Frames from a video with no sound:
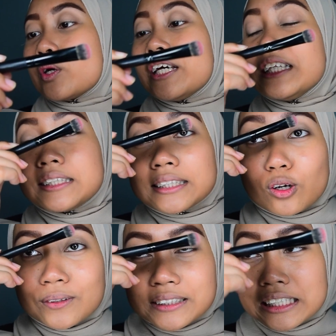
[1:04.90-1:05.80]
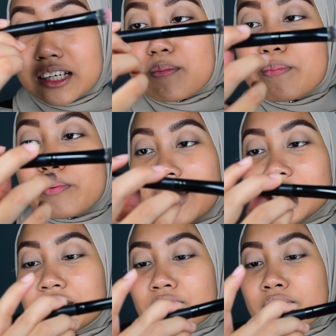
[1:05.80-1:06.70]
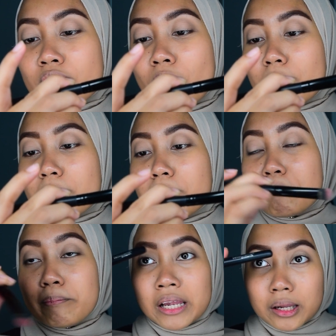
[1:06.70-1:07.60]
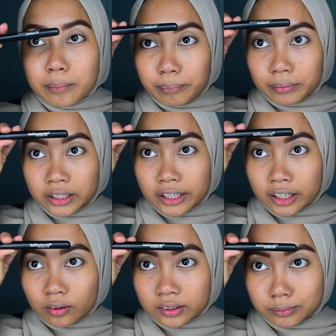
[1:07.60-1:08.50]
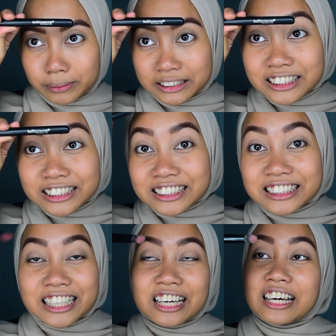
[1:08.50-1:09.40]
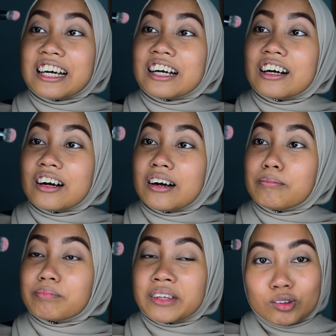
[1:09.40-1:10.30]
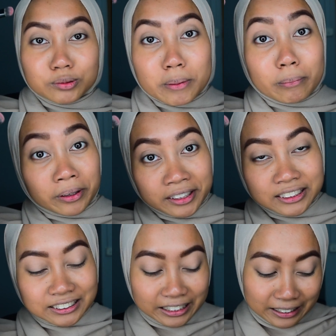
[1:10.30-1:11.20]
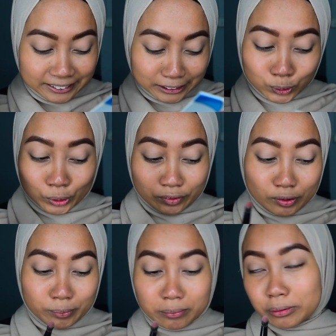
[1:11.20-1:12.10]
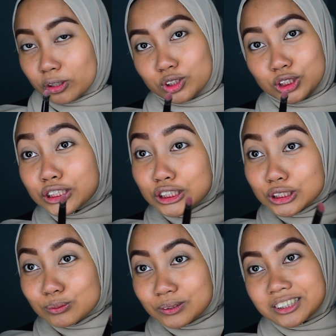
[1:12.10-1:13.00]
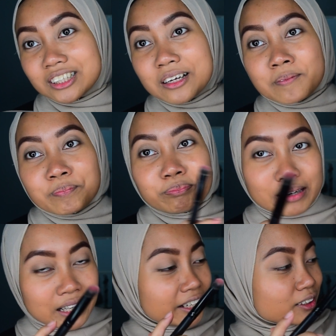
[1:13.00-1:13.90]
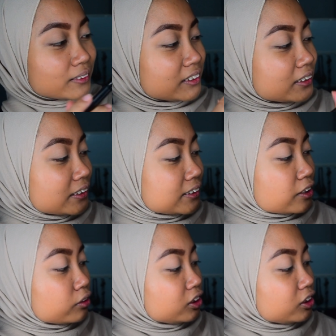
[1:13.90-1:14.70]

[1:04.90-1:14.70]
Okay, this is a concealer brush from Bella Pierre Cosmetics. It was my mother's and I just took it from her because she doesn't use it. But I like using this as a